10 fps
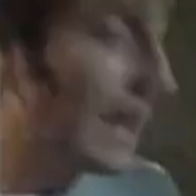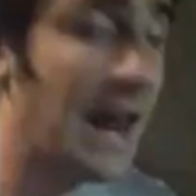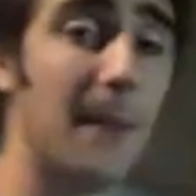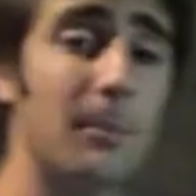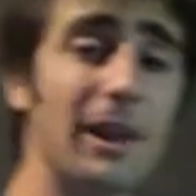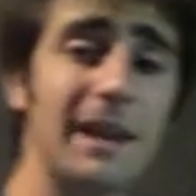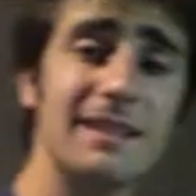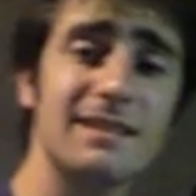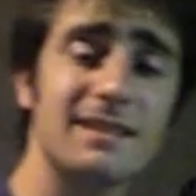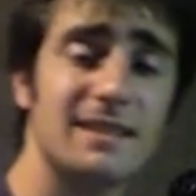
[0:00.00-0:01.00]
and play the
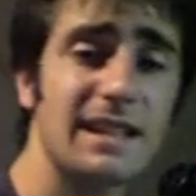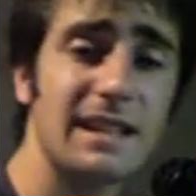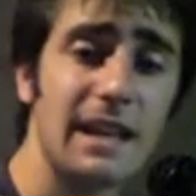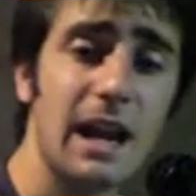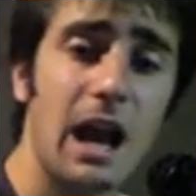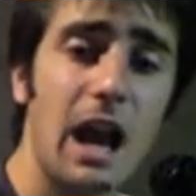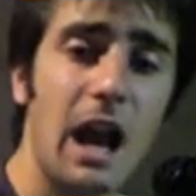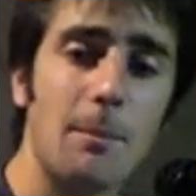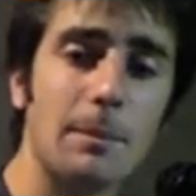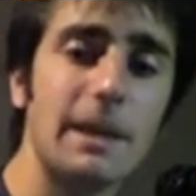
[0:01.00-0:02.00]
C
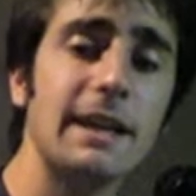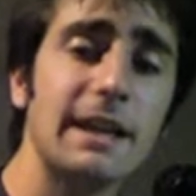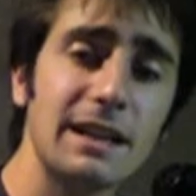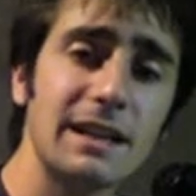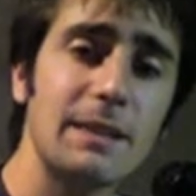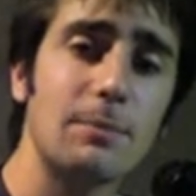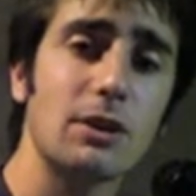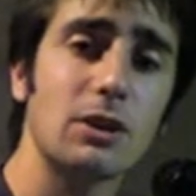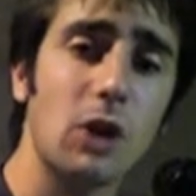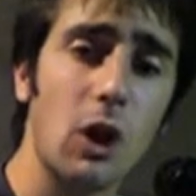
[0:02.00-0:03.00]
immediately
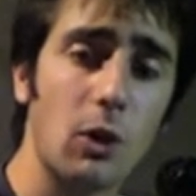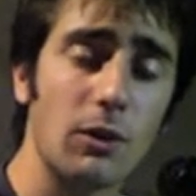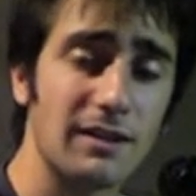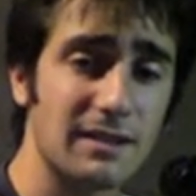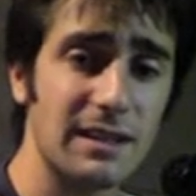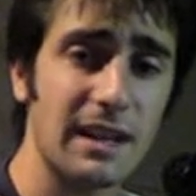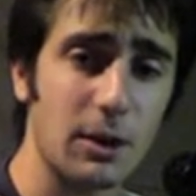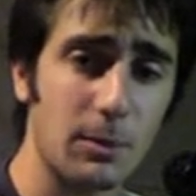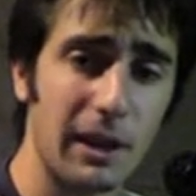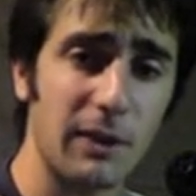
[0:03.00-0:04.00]
below the C that
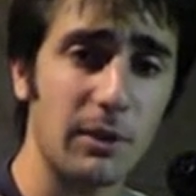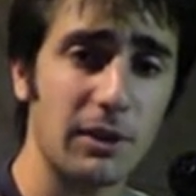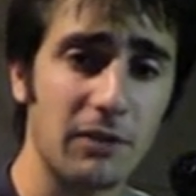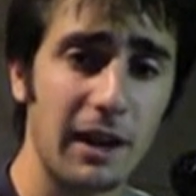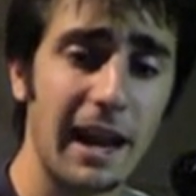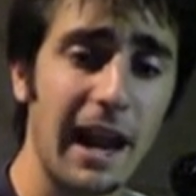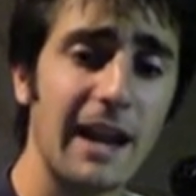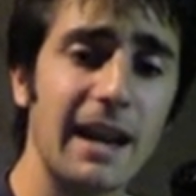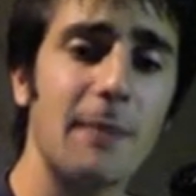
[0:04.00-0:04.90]
you're playing with your right hand,